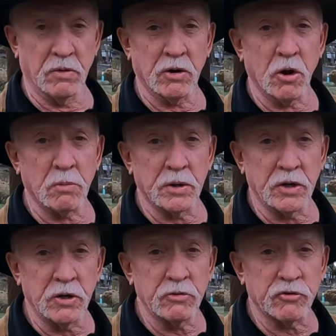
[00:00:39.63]
We're
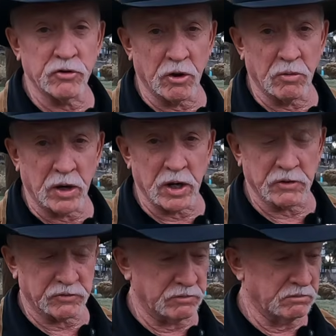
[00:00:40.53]
hoping you'd show
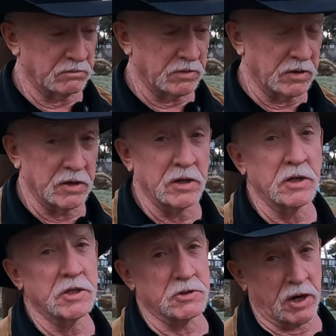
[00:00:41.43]
us.
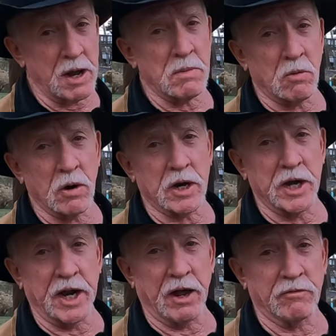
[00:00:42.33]
So I got my work
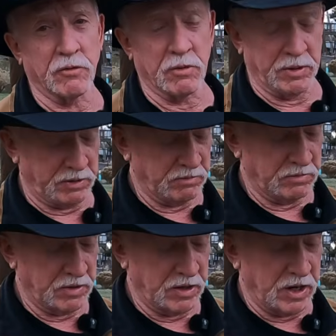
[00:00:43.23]
cut out for me.
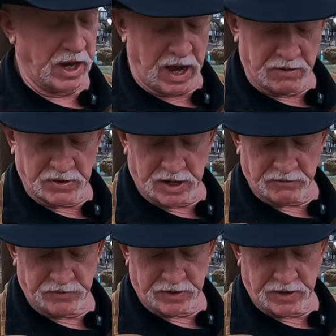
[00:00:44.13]
I've got
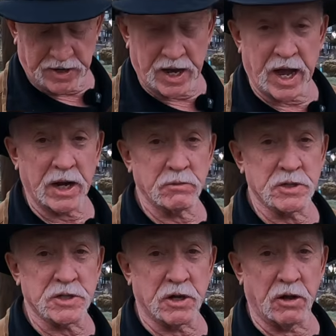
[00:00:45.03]
to figure out how to
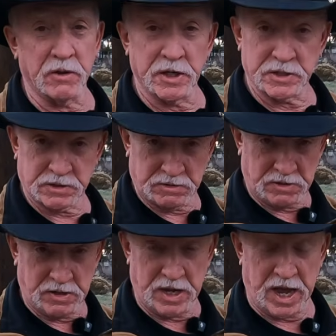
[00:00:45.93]
install this,
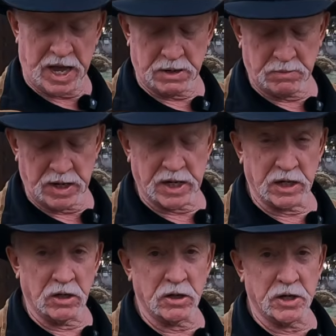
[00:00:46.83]
how to make
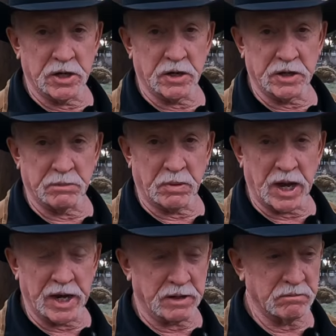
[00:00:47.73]
it look good on the
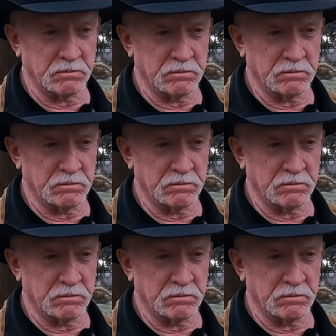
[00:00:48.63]
bike.